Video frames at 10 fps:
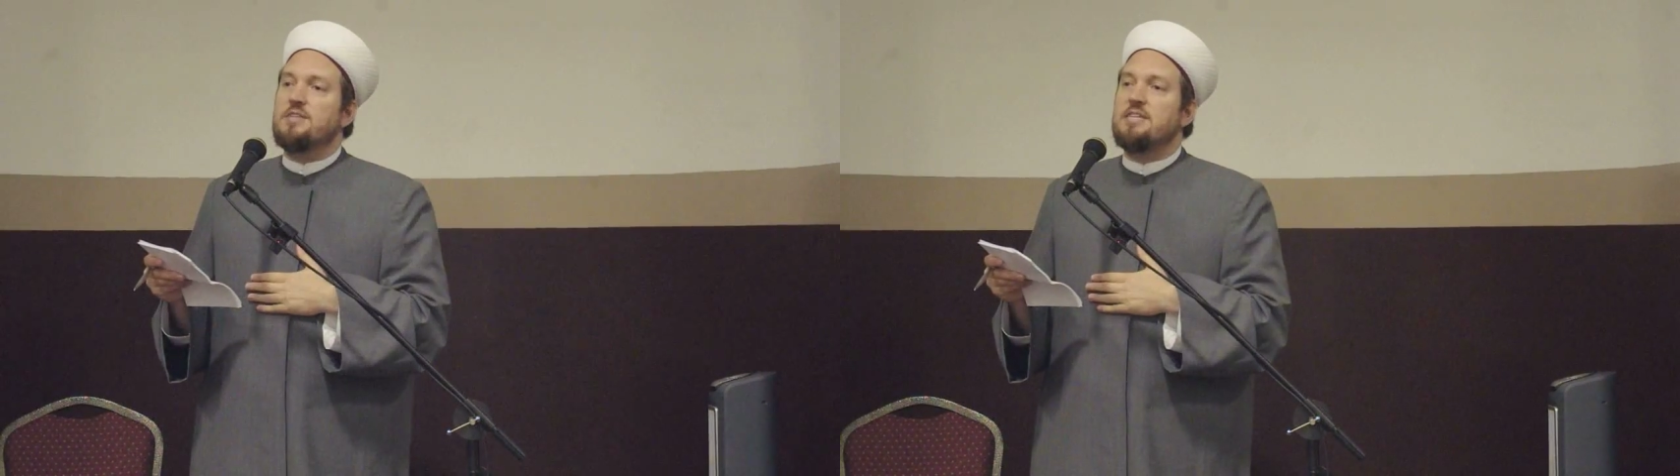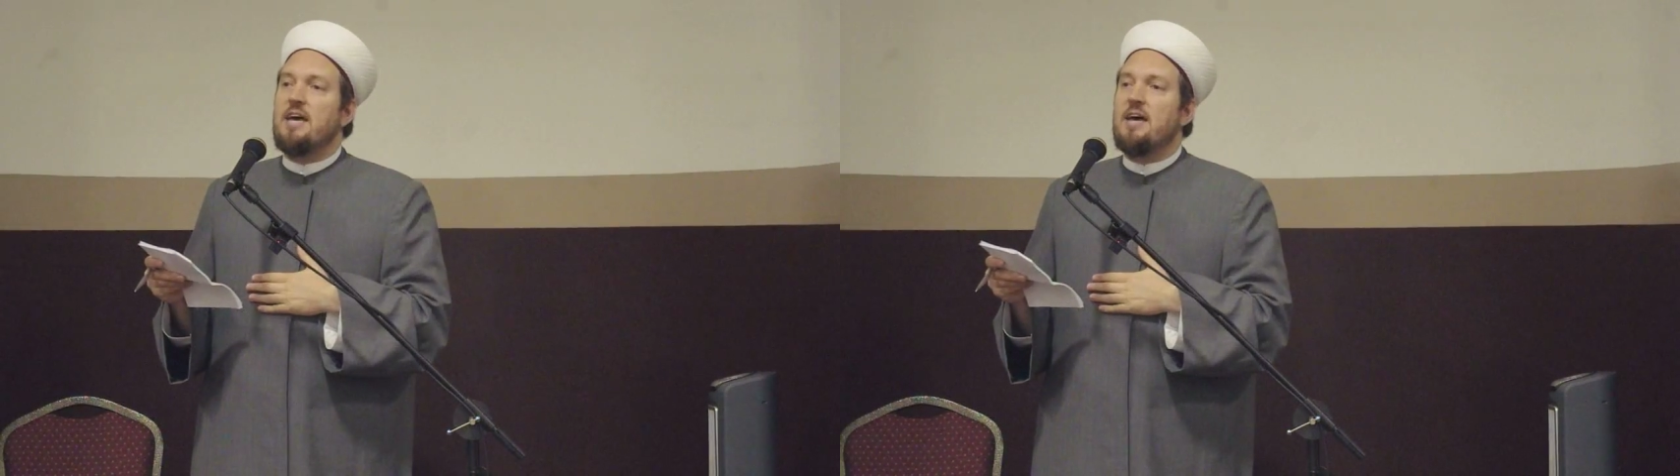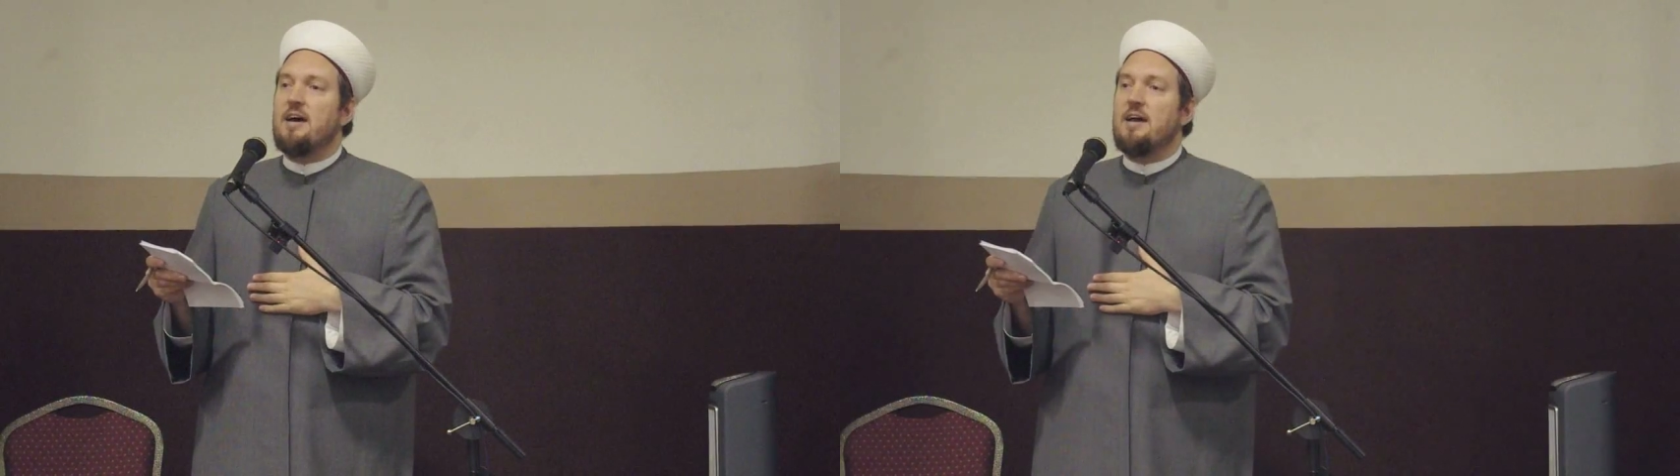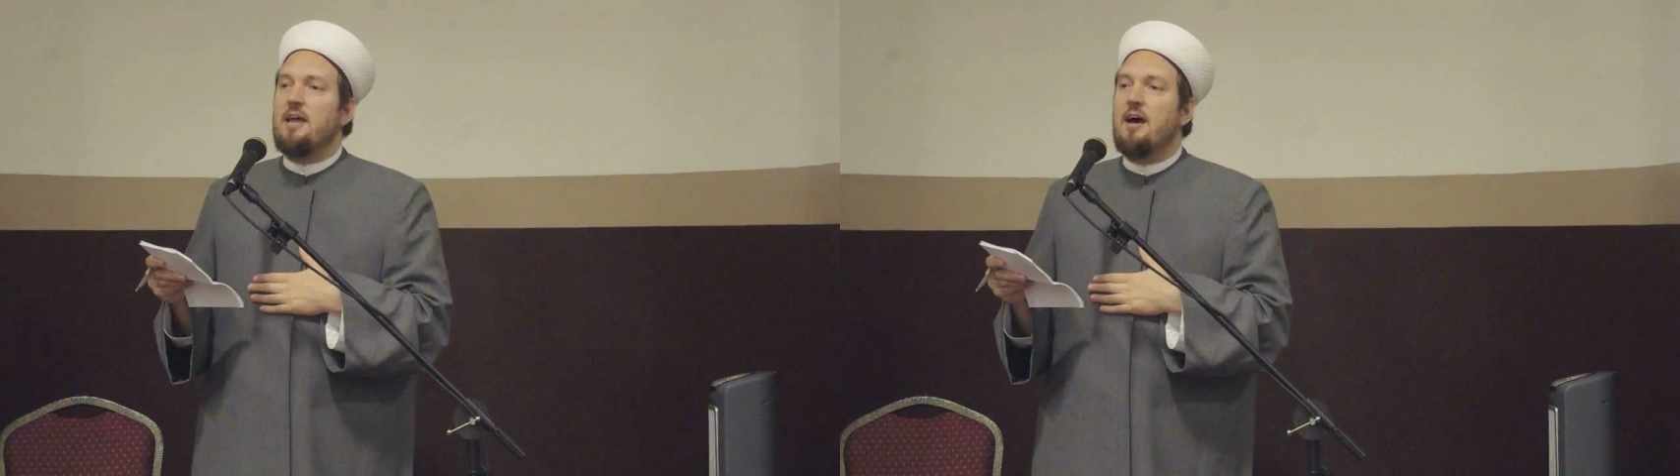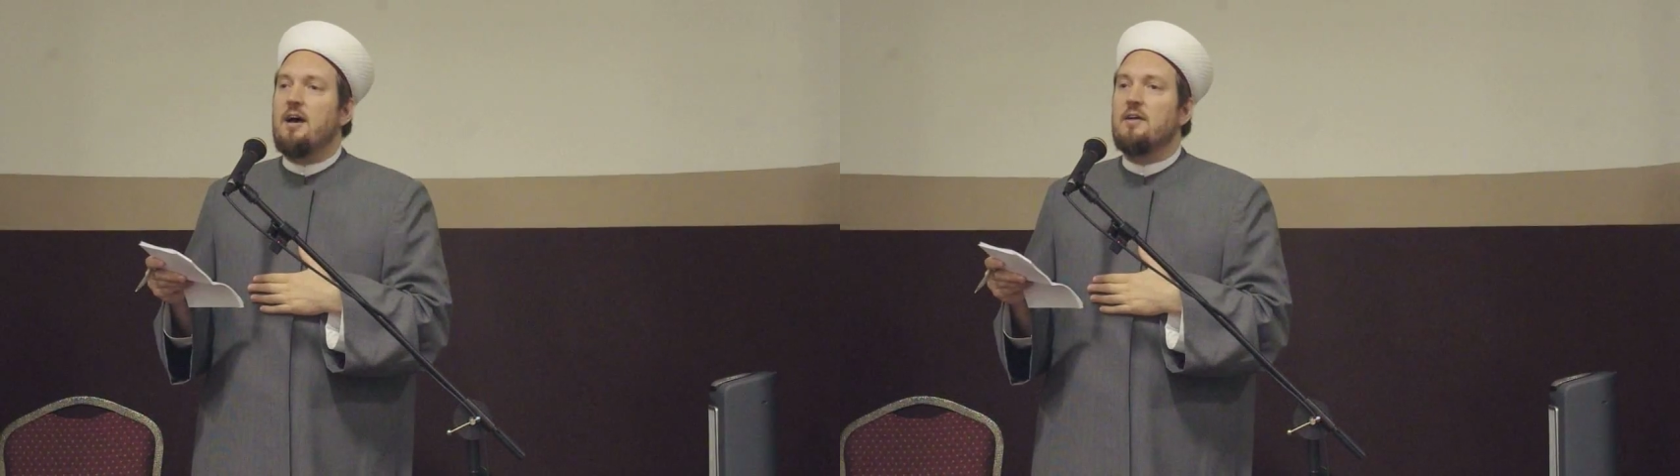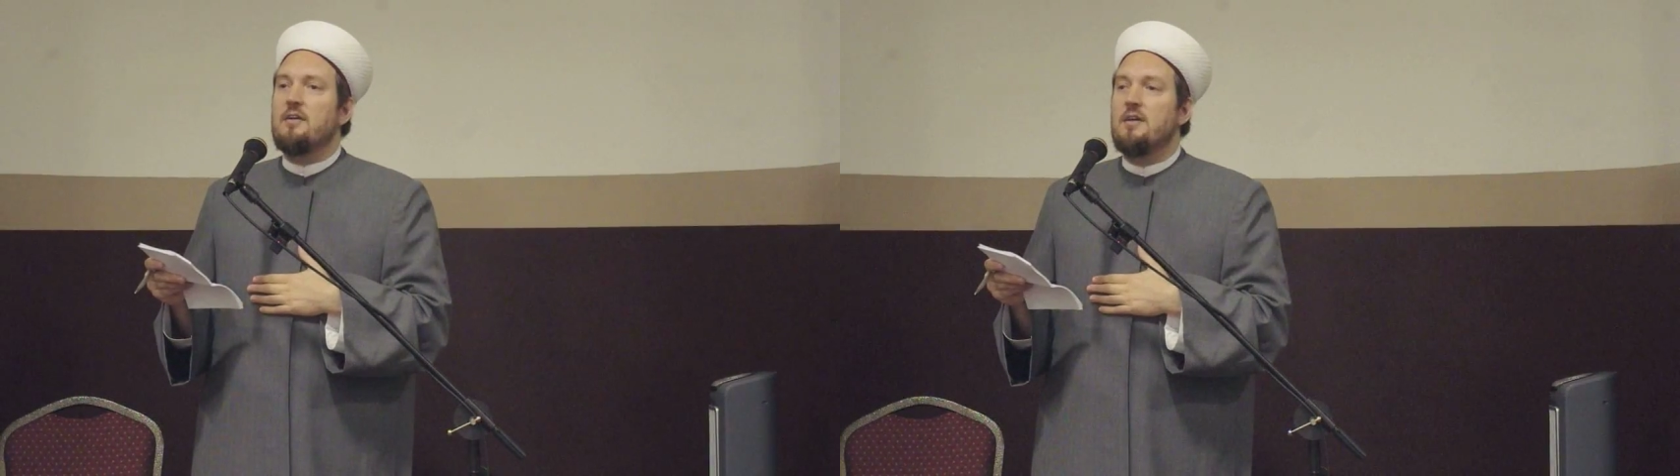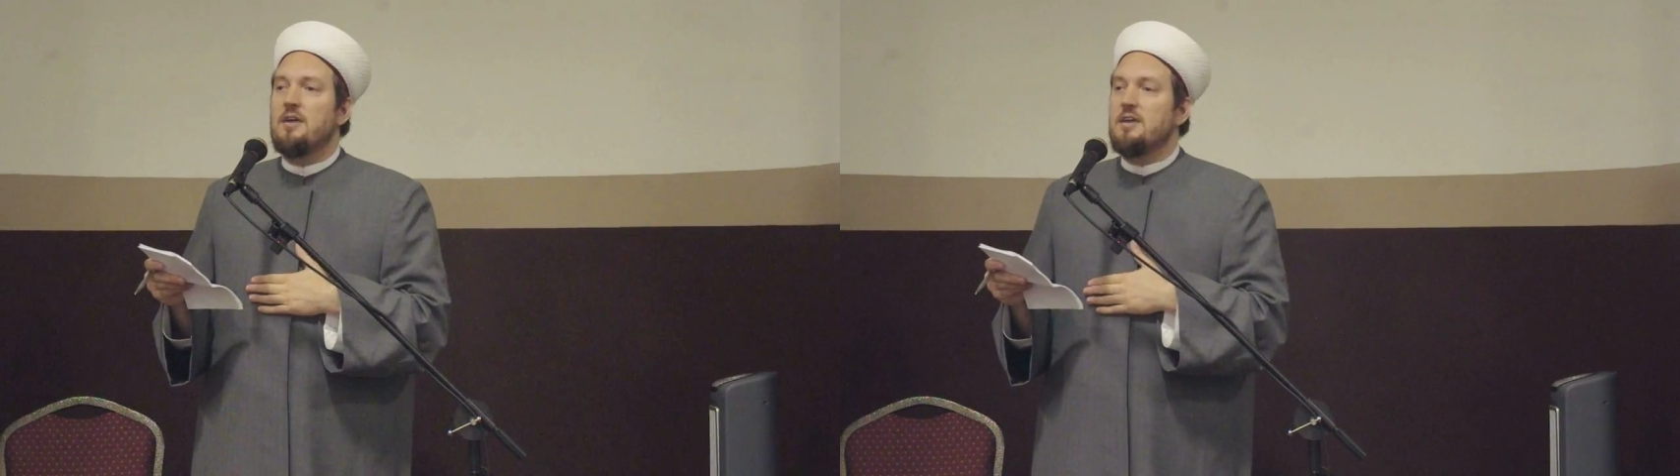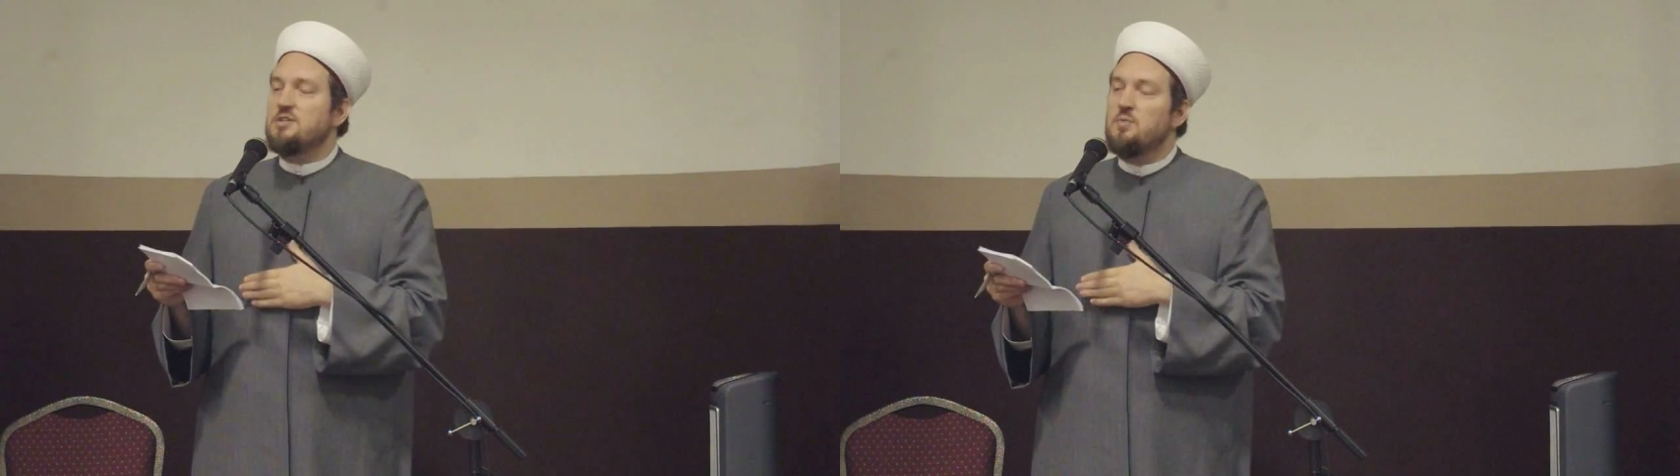
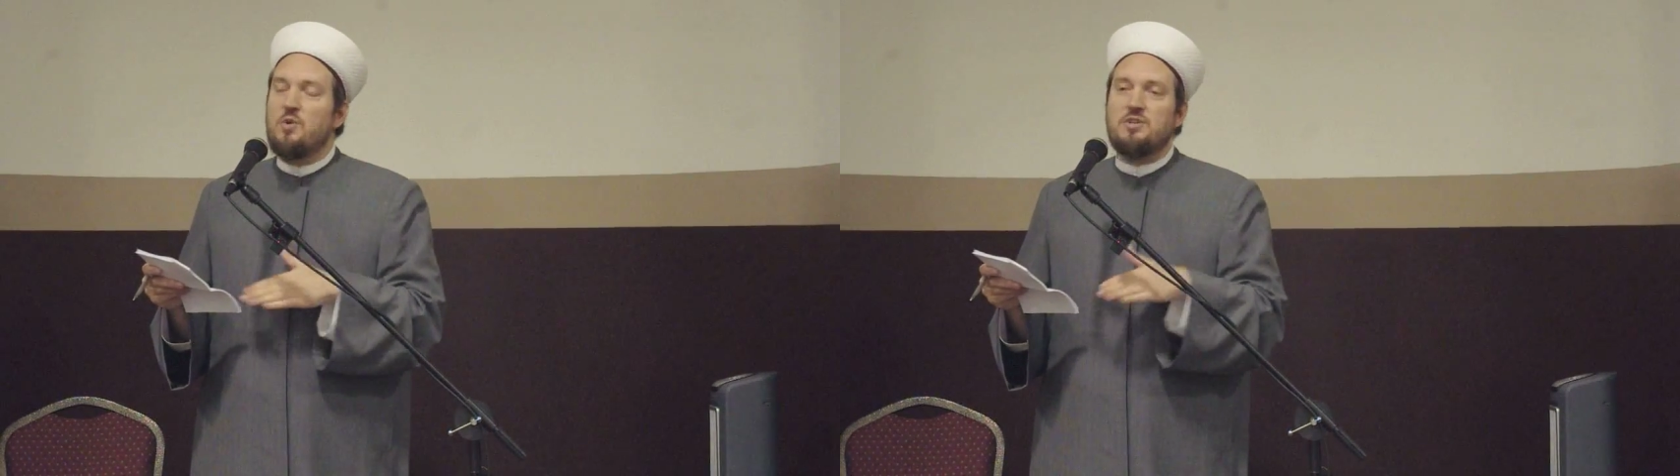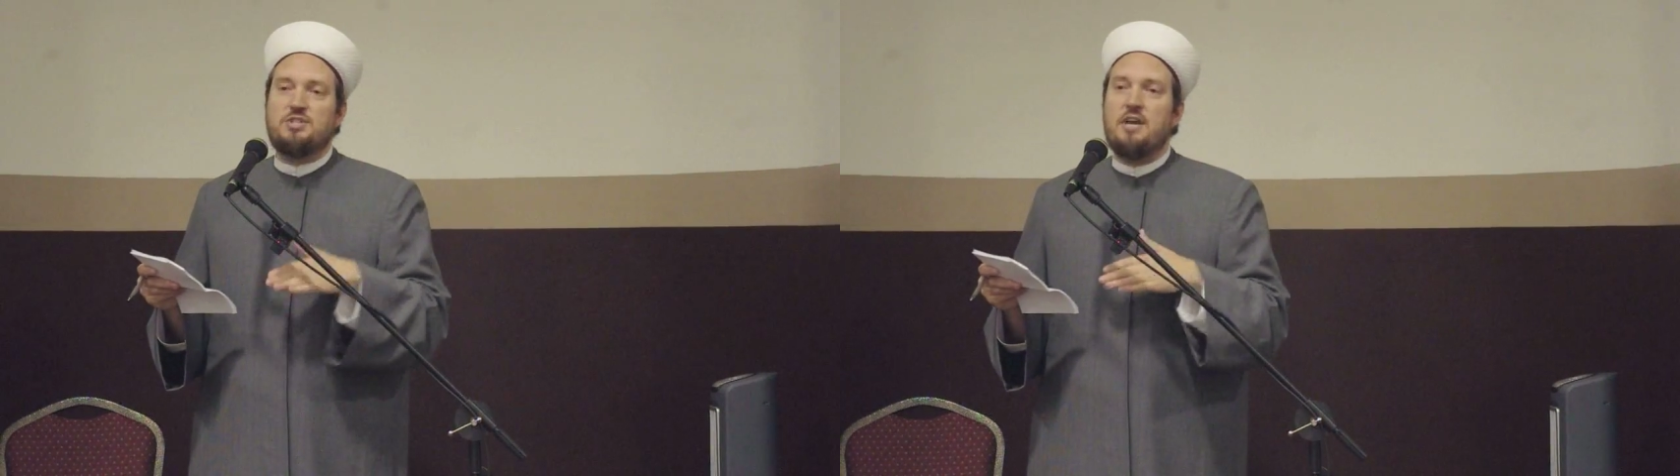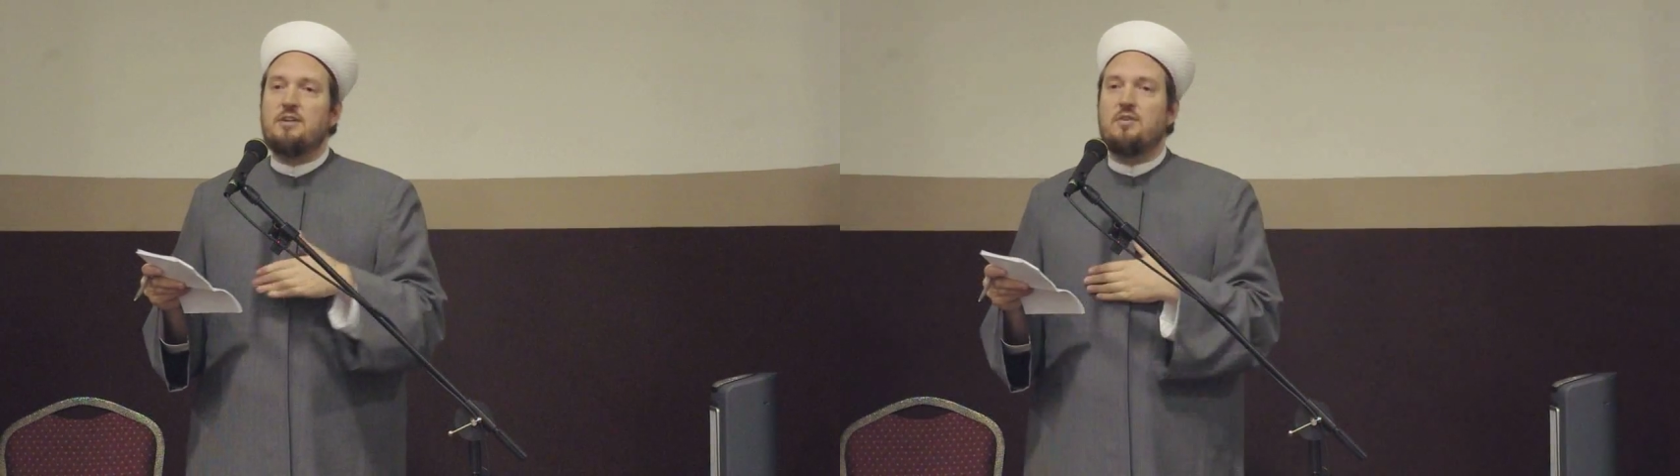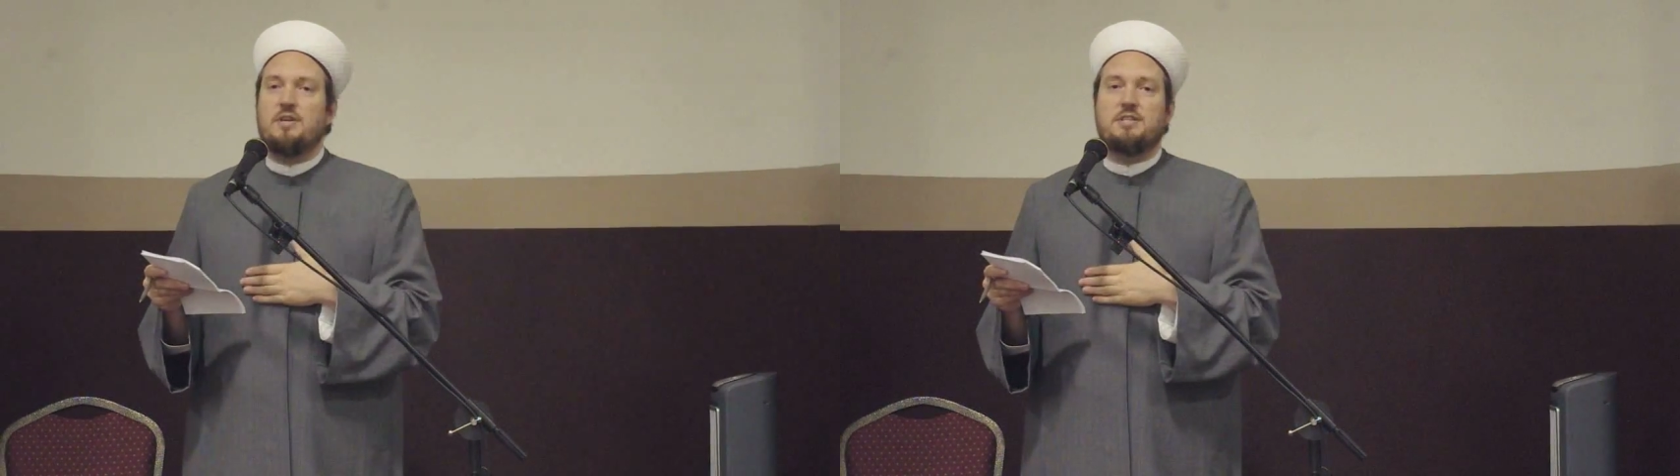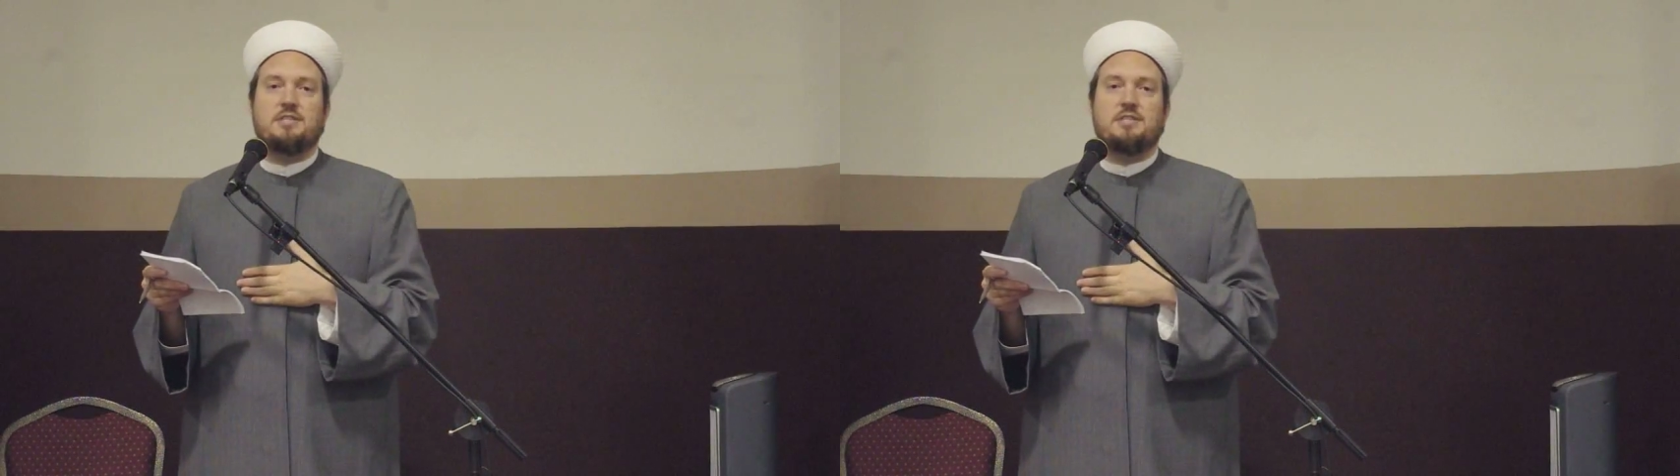ta'ala is more generous